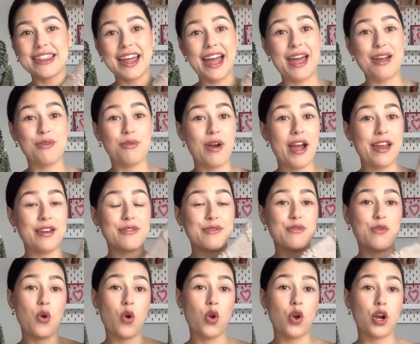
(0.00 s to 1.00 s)
that I went
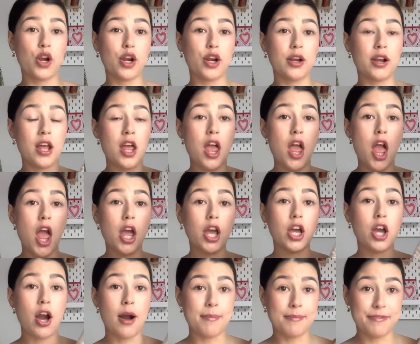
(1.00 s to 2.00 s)
for
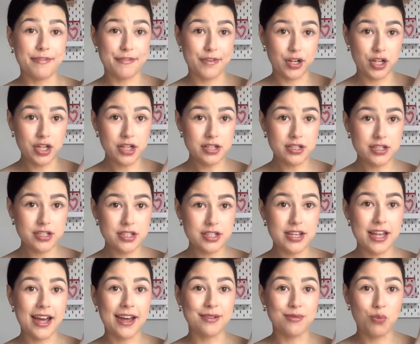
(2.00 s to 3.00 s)
comfort
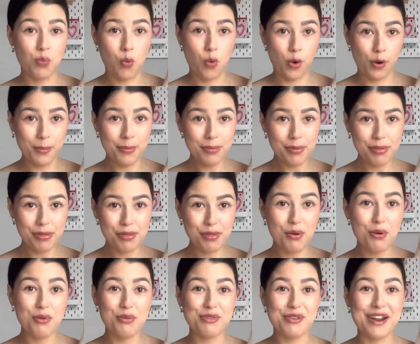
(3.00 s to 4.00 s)
and warmth
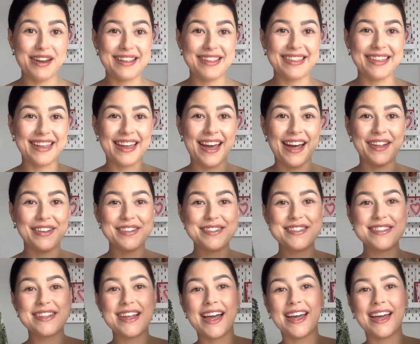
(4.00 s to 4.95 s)
over anything else.